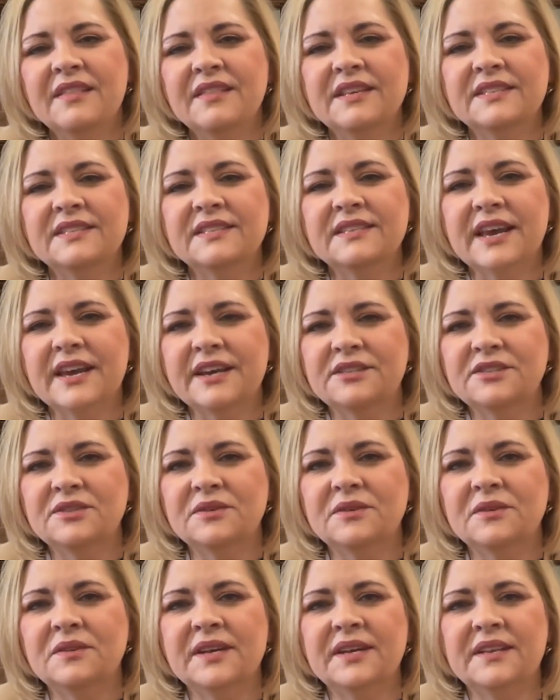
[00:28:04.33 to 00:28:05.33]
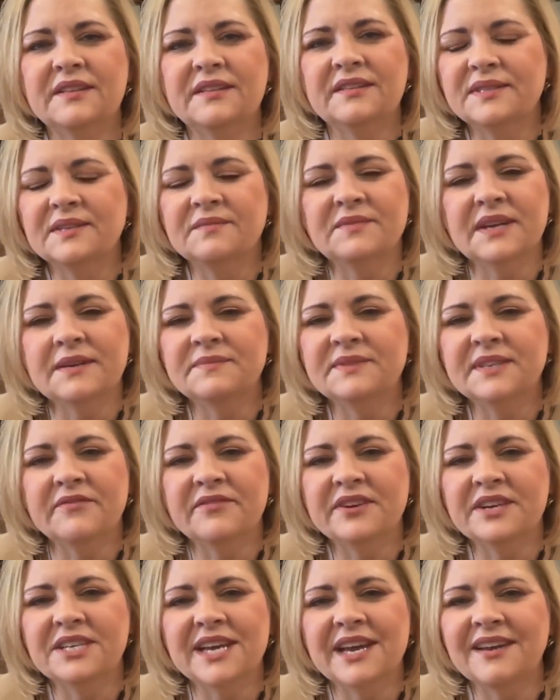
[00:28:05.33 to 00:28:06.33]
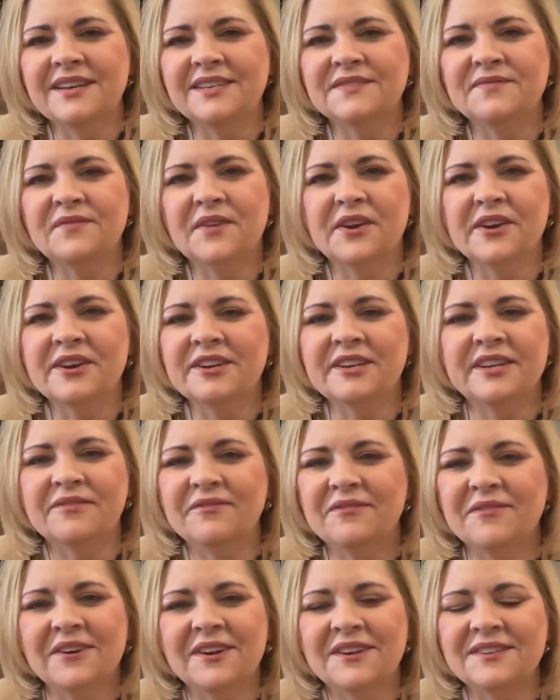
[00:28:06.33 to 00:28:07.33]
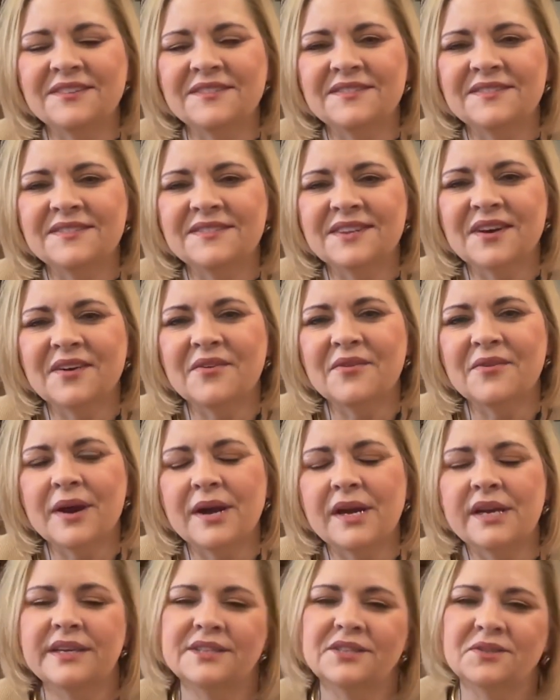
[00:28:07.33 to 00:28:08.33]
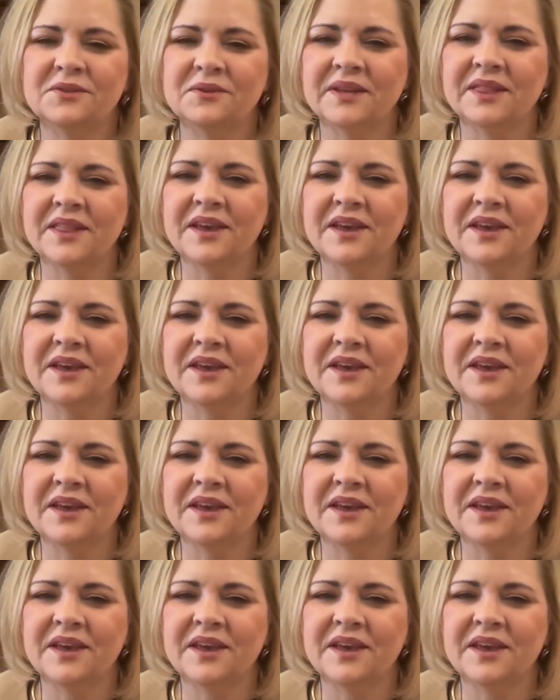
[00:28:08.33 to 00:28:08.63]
schedule. And sometimes every day is very different. So I enjoy